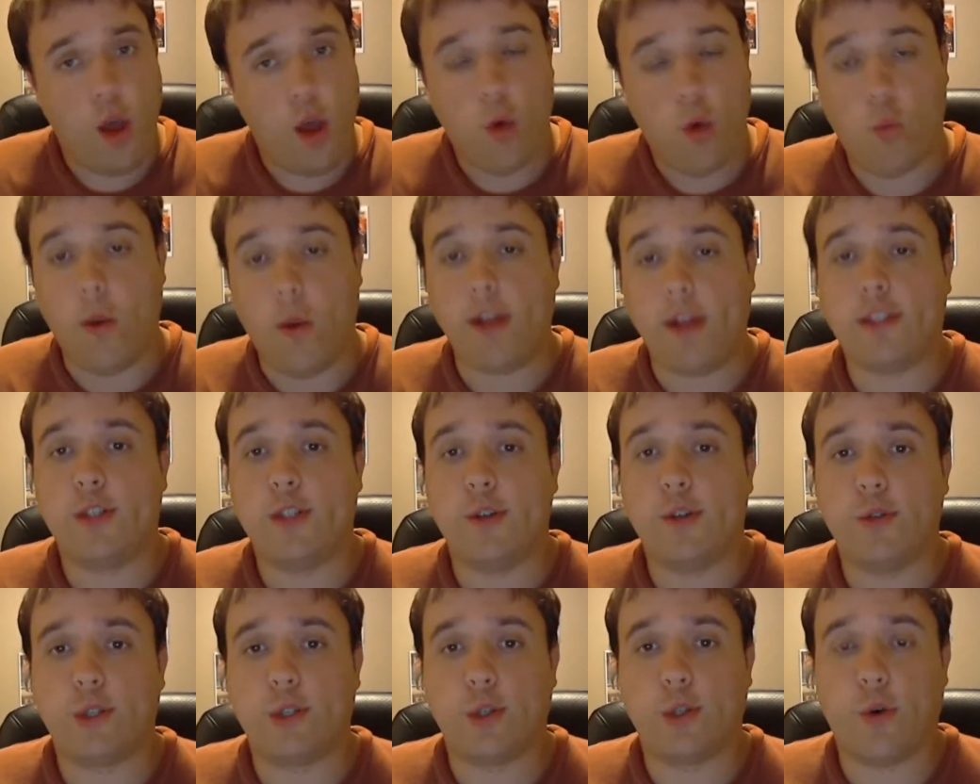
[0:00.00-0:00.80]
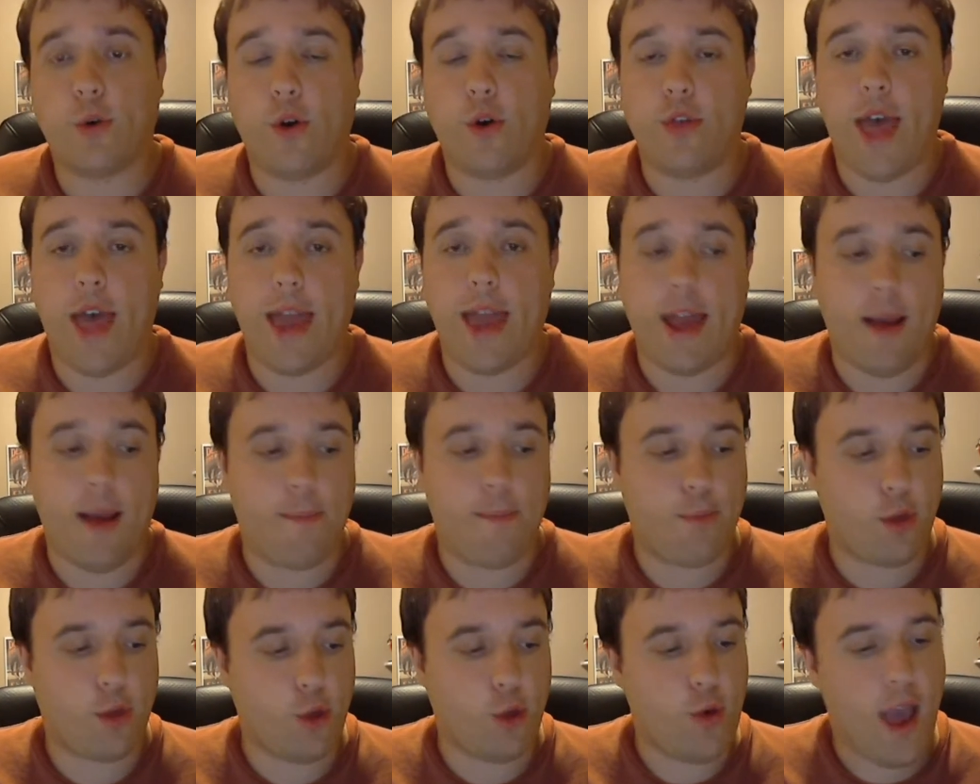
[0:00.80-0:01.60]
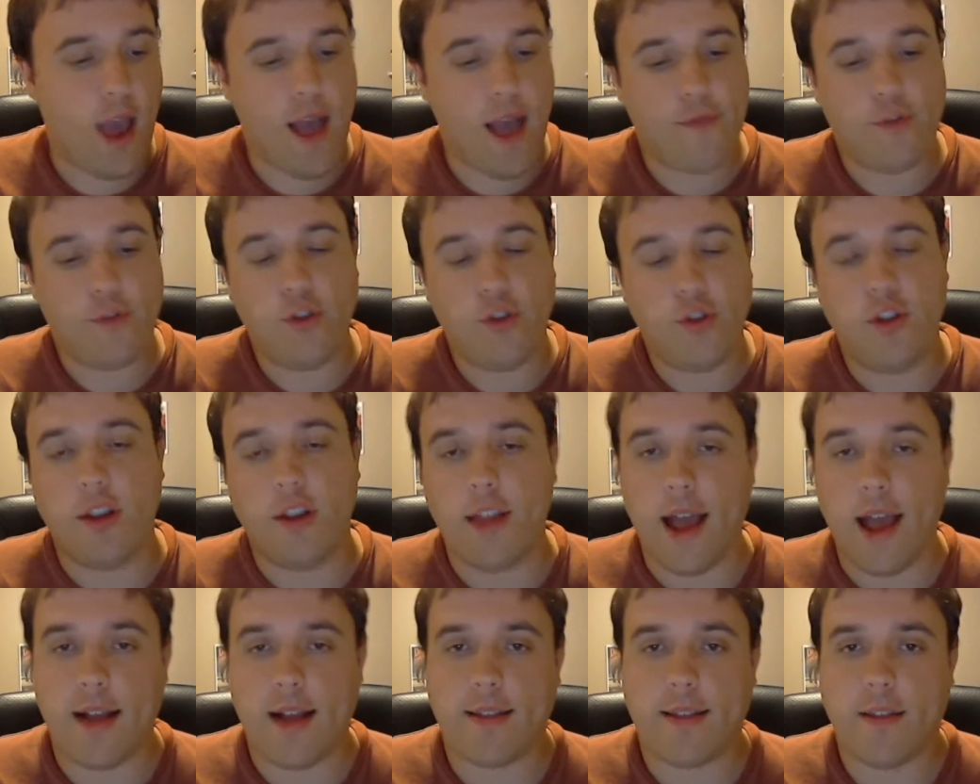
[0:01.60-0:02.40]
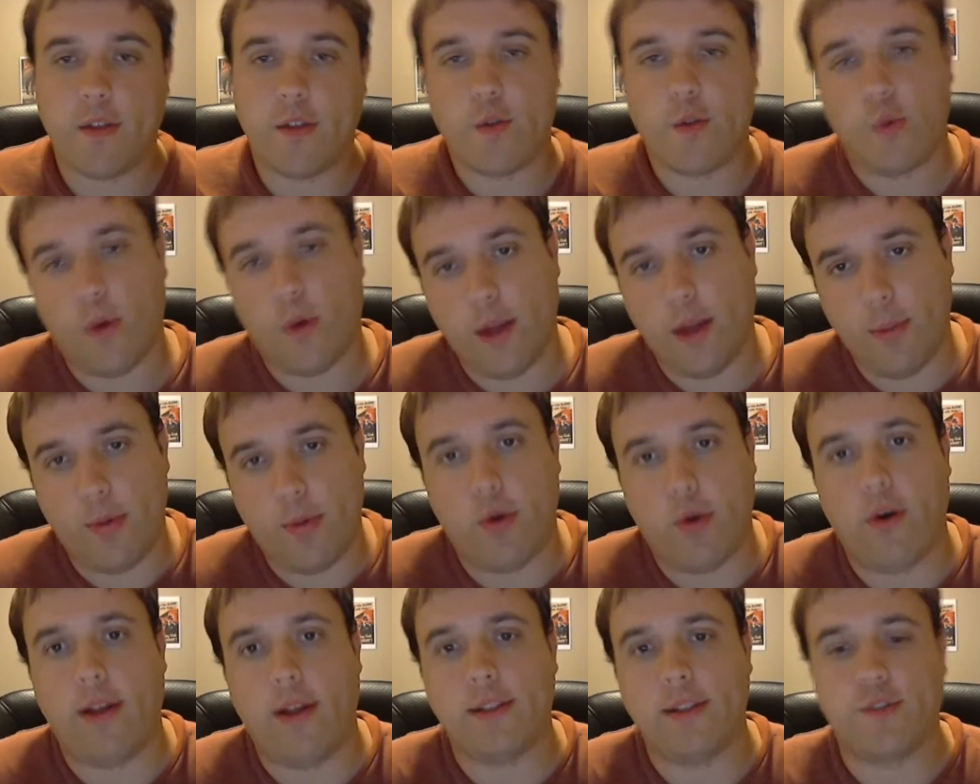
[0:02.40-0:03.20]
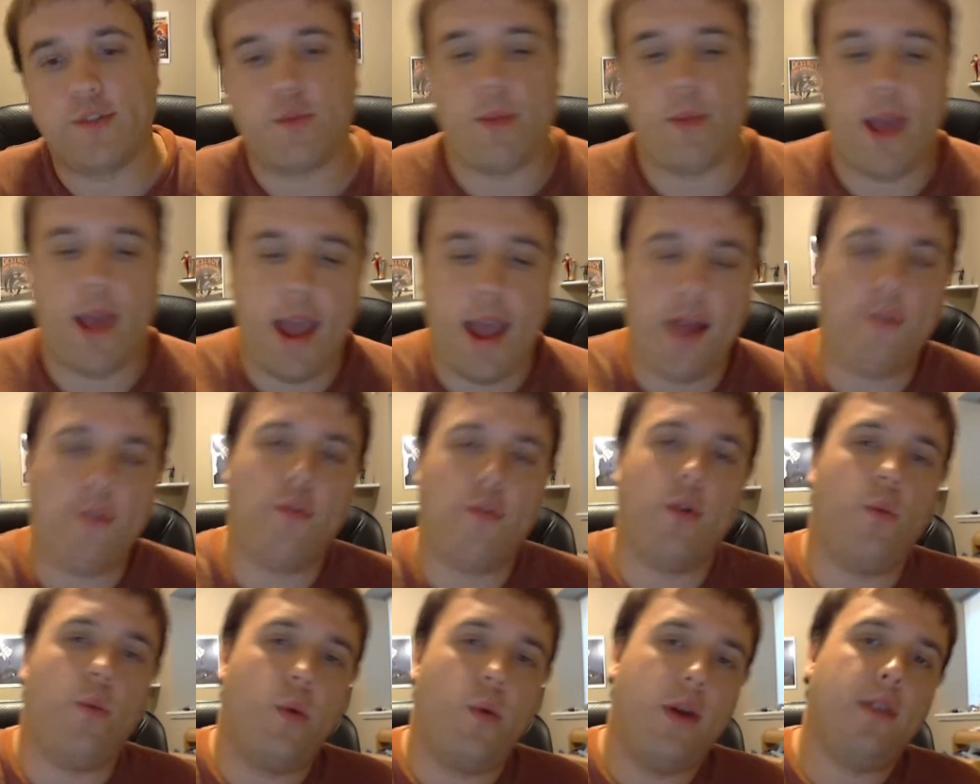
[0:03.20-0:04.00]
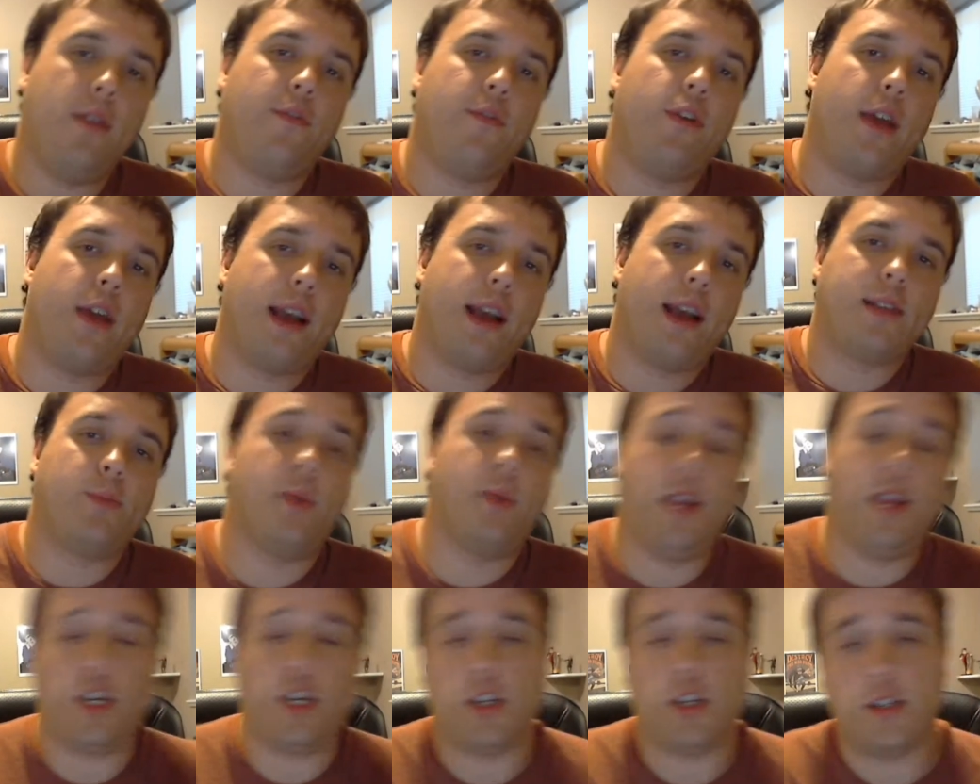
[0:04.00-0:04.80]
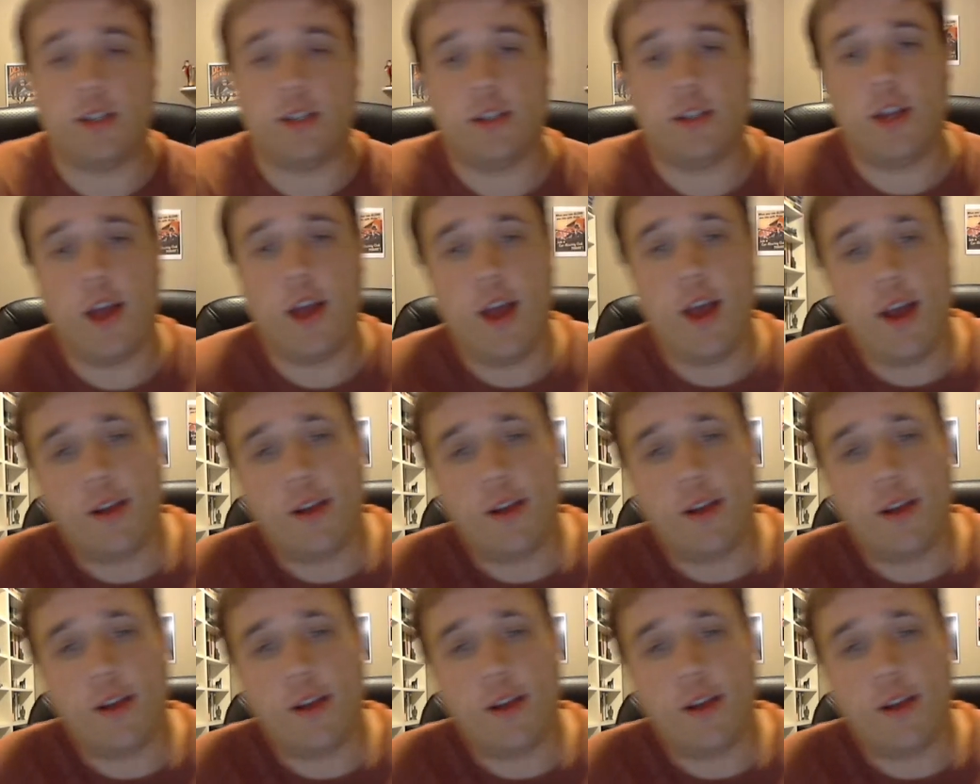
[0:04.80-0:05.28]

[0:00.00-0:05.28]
once you score that up, you have to deduct 20 points from every one of your expeditions.